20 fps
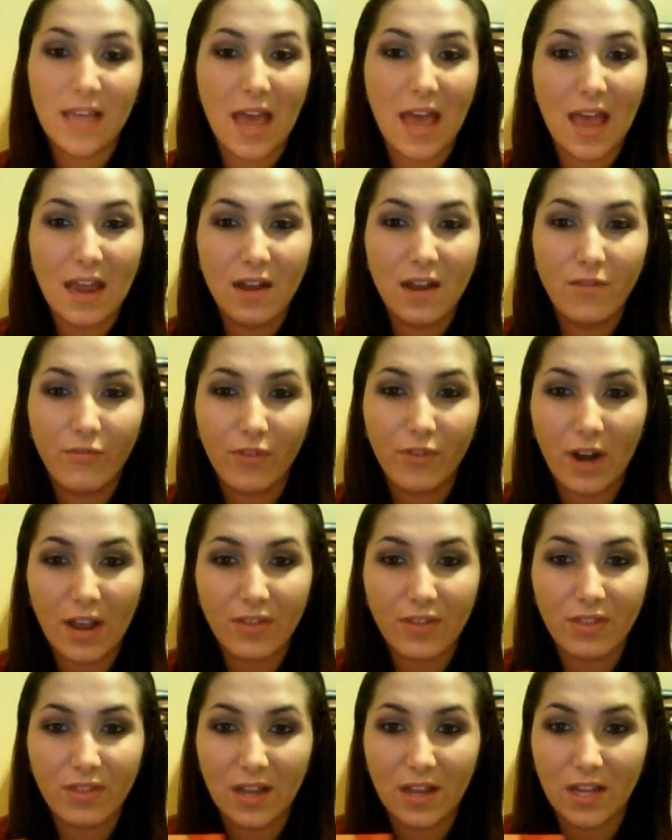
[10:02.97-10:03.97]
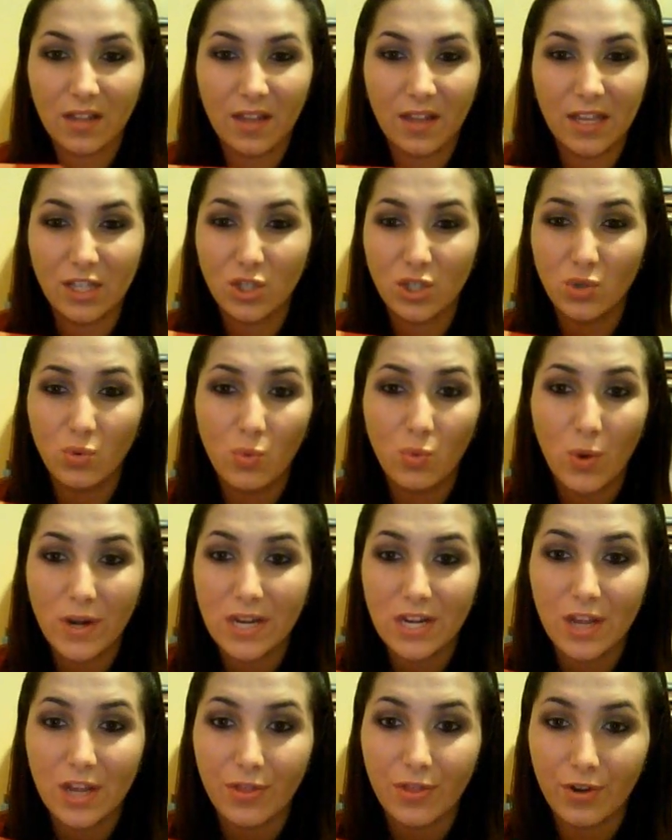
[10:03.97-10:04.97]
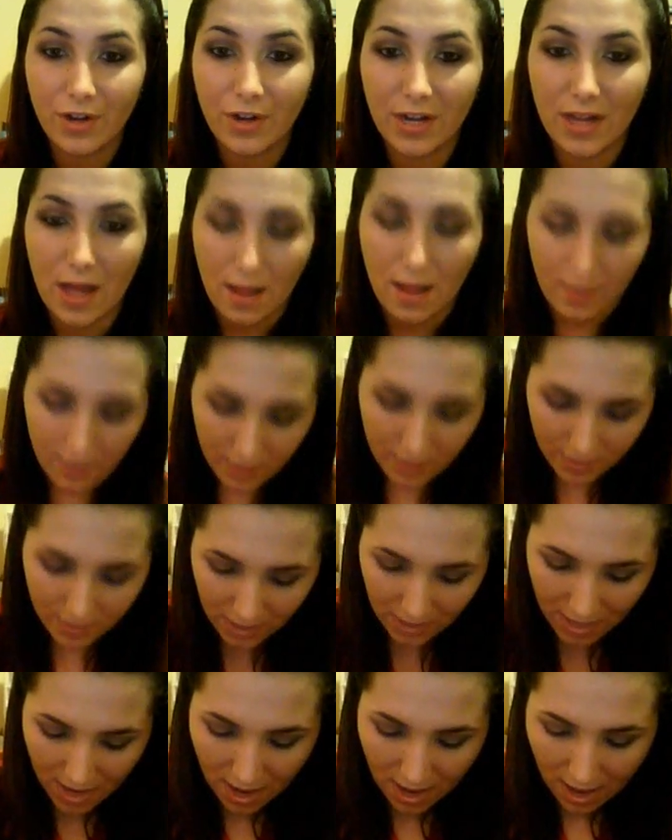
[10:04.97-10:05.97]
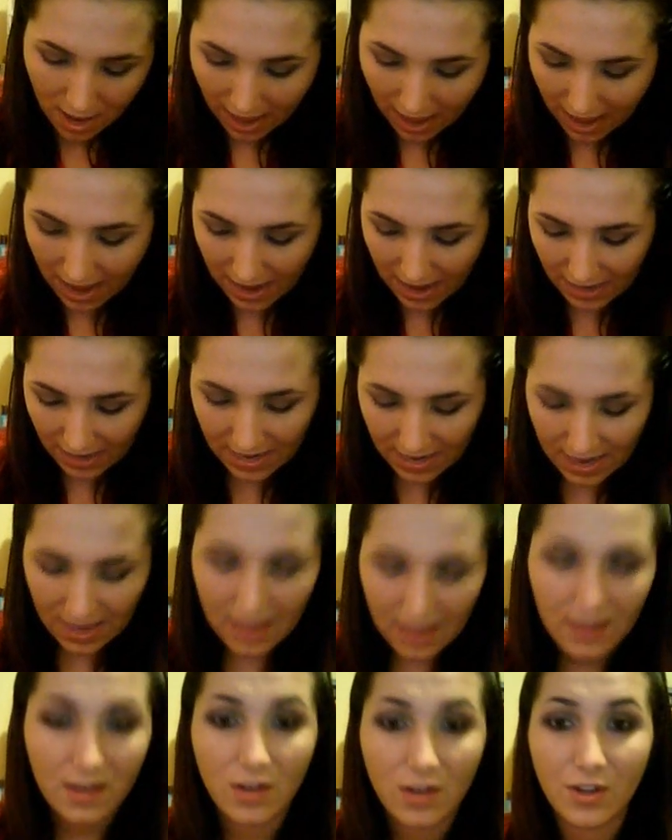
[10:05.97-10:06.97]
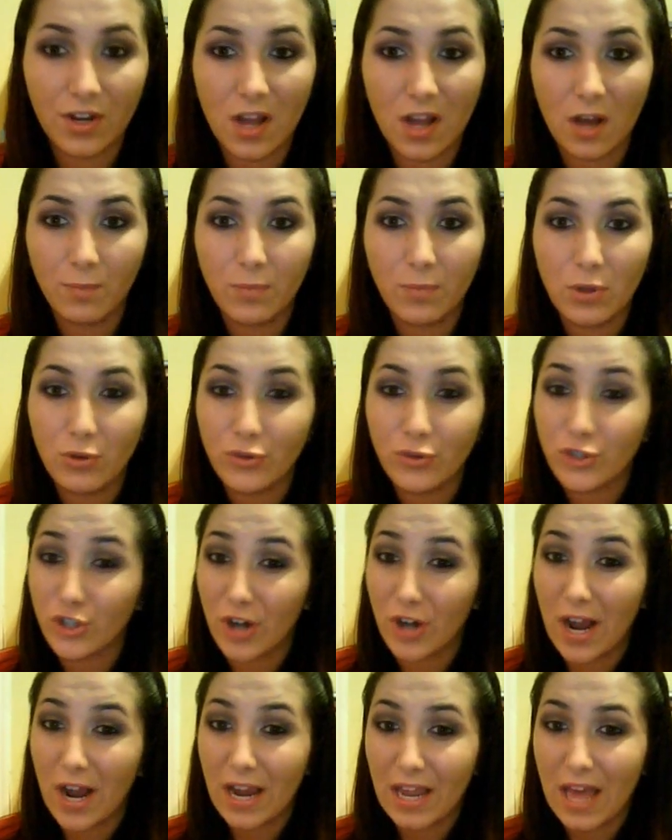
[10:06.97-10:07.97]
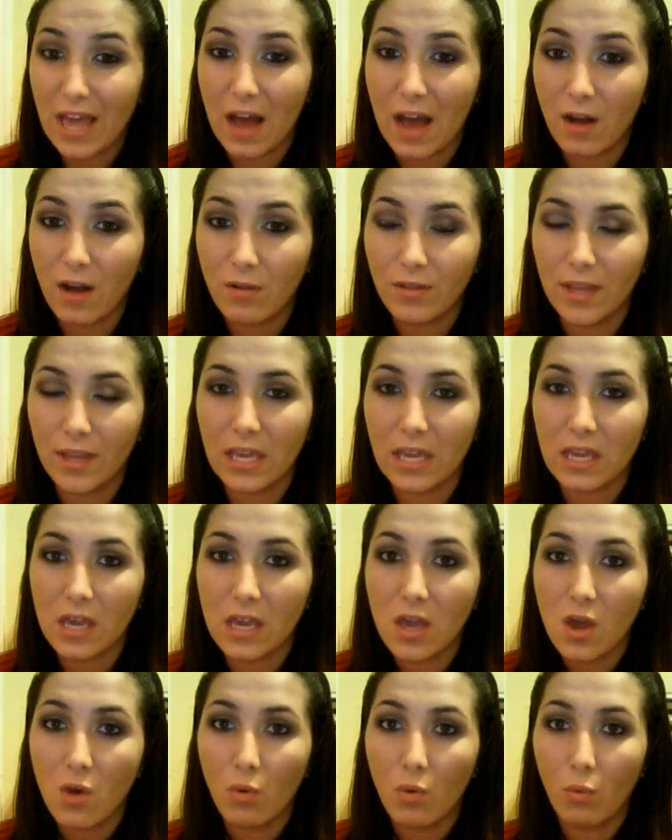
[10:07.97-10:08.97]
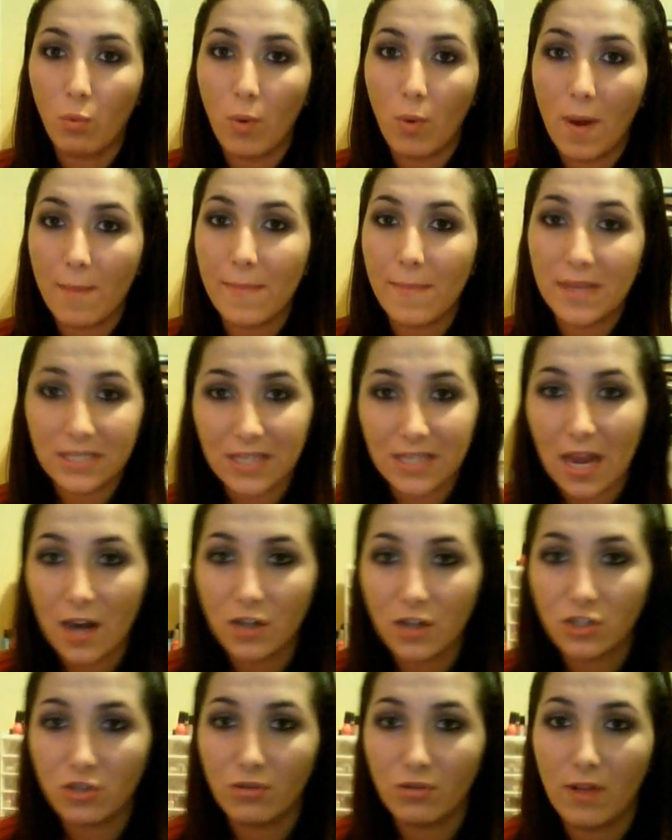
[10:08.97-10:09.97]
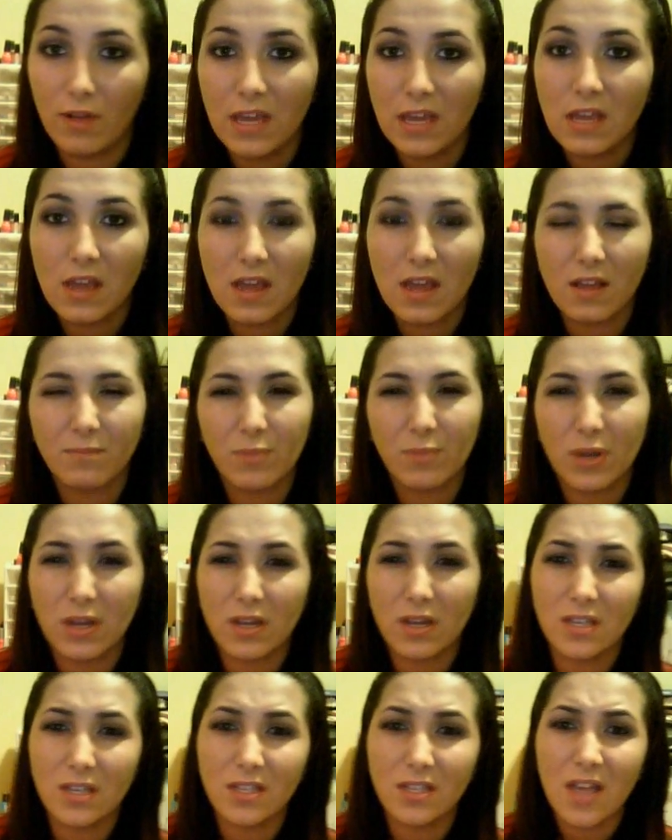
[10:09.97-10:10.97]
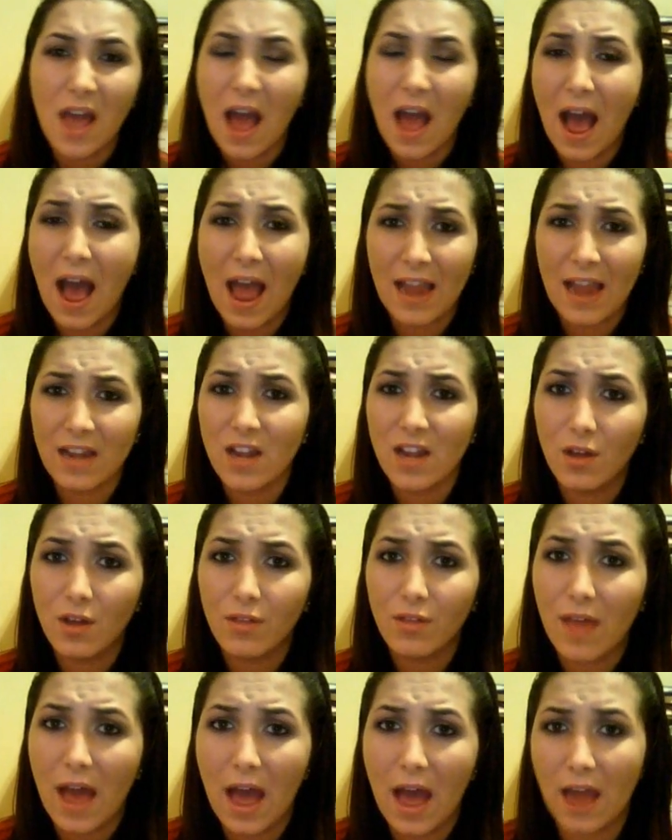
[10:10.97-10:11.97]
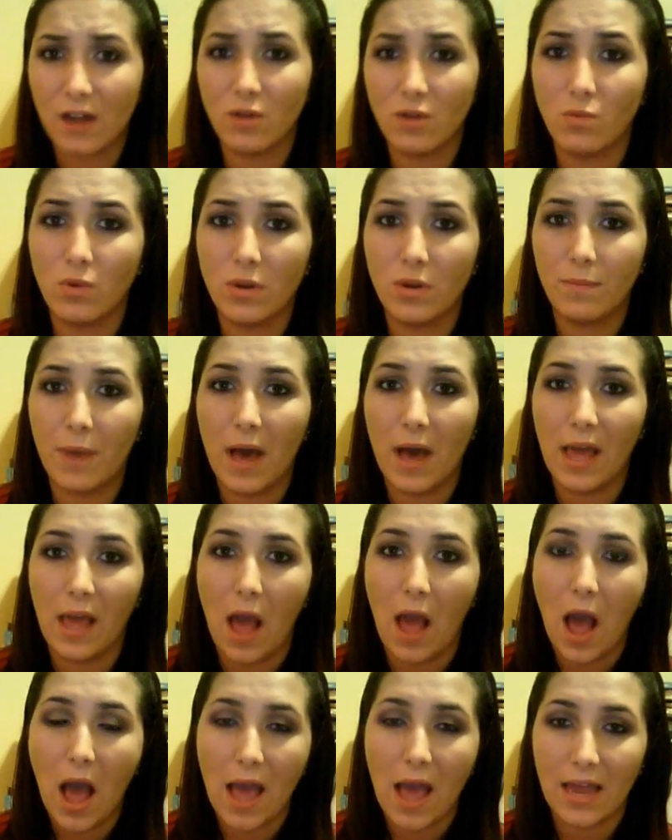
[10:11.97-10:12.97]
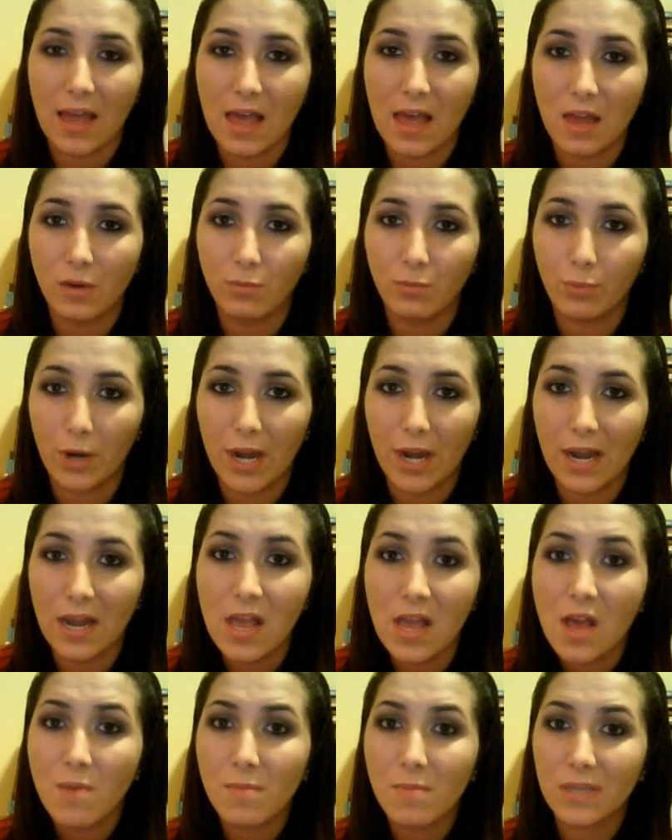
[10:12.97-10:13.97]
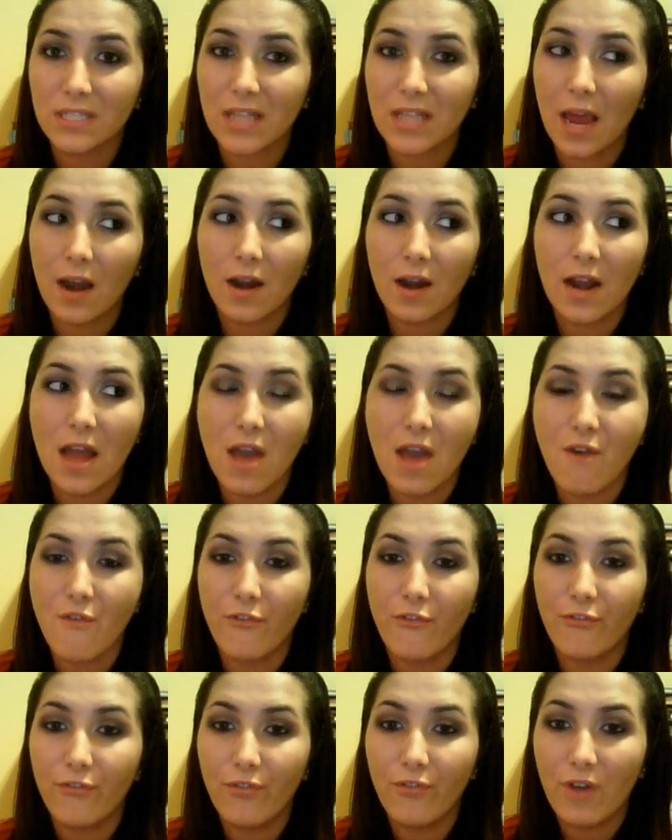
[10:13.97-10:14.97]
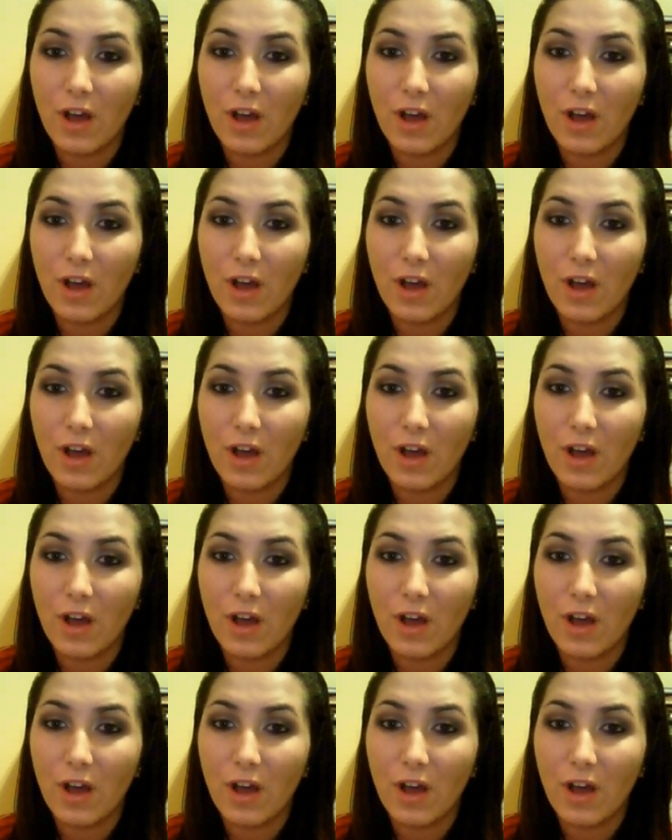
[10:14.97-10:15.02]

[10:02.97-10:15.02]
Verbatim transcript: Ten for I think like twenty to thirty dollars, and it could help you try out like what mascaras you like because I know that I don't want to buy a high end brand mascara if